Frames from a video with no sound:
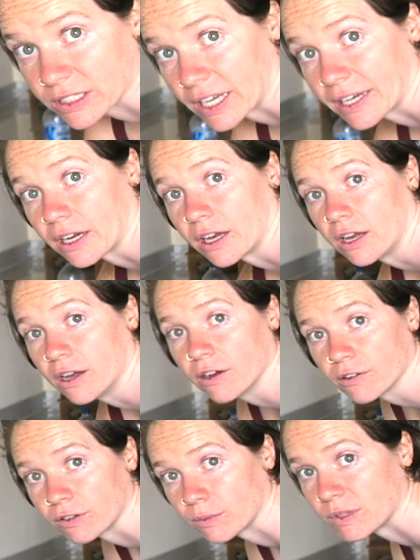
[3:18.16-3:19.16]
looks like
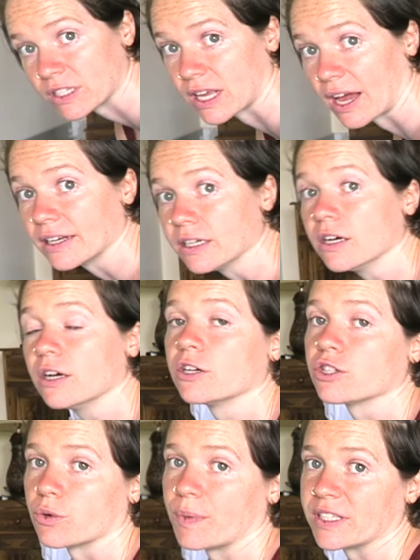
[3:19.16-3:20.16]
from the side.
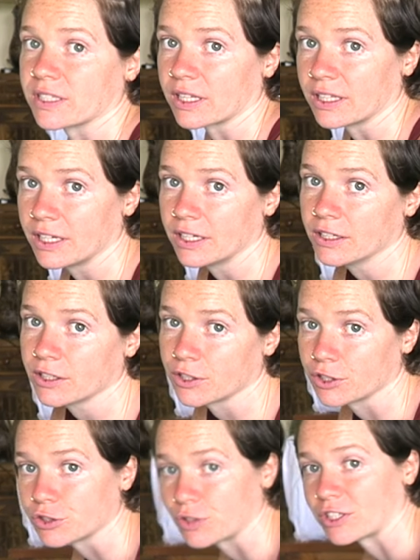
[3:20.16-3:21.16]
So basically,
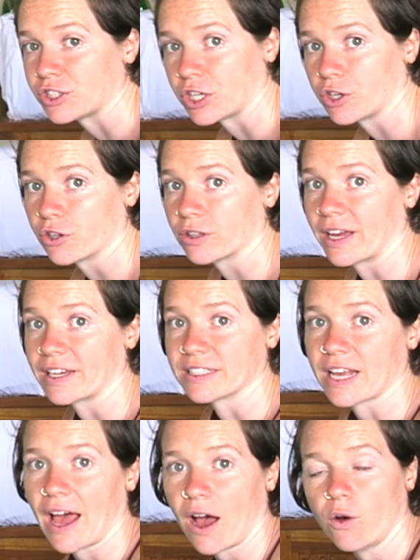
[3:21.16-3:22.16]
you're stretching your
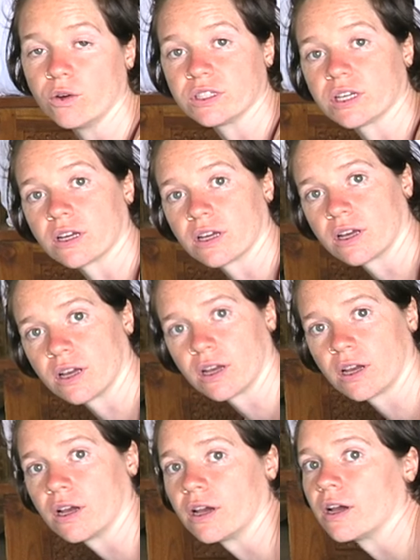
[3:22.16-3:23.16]
legs out,
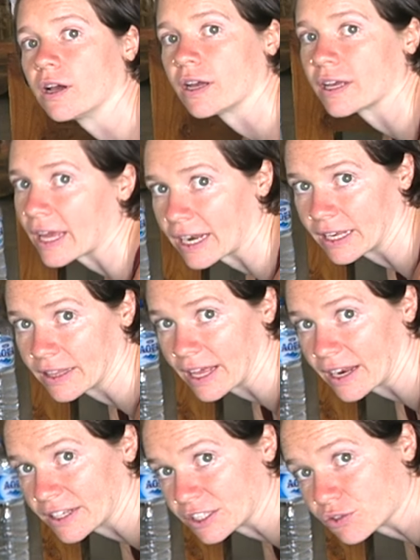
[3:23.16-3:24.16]
getting in
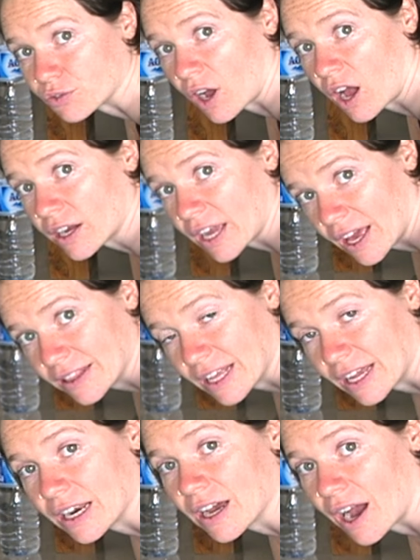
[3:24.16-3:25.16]
that nice frog, and
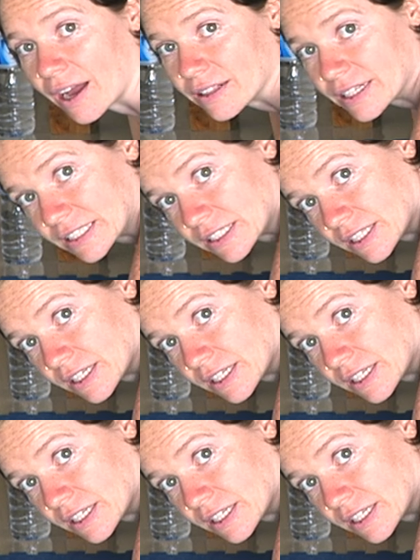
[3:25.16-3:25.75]
then I like